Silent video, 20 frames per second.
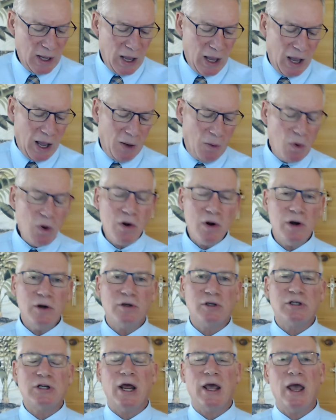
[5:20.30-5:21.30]
I want
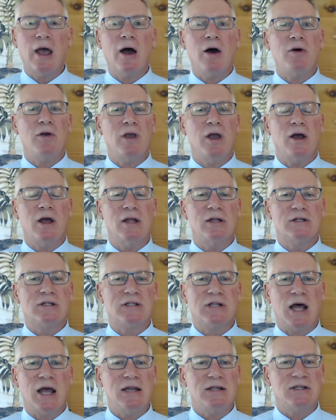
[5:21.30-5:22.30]
to tell you and say